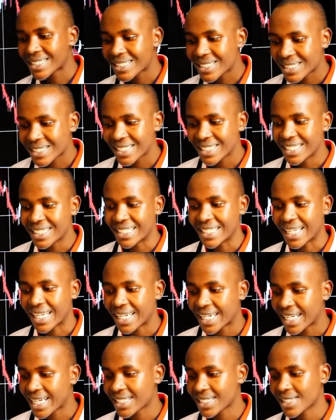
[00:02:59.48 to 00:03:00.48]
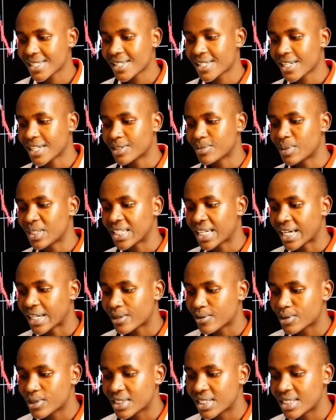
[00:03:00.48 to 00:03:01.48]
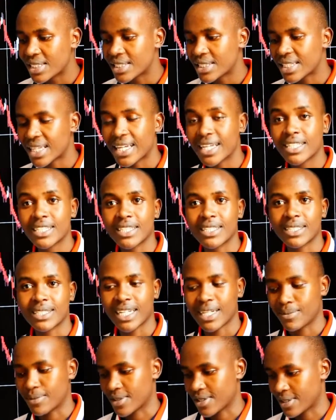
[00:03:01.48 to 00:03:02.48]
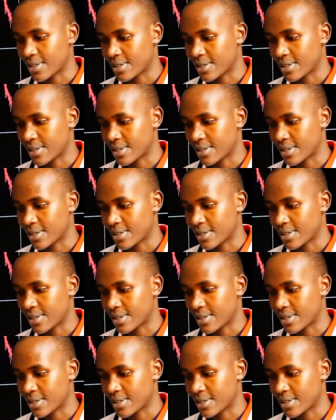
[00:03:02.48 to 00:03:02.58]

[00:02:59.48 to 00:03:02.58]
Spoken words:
trading and exchange has been around since ancient times,